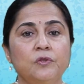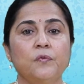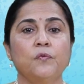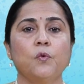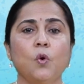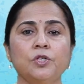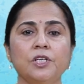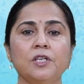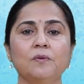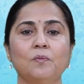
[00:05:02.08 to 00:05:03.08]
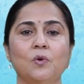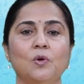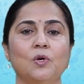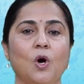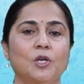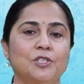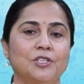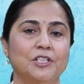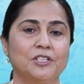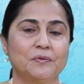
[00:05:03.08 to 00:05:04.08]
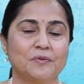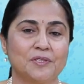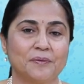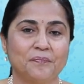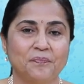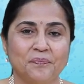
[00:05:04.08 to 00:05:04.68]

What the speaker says: with 14 more alternatives.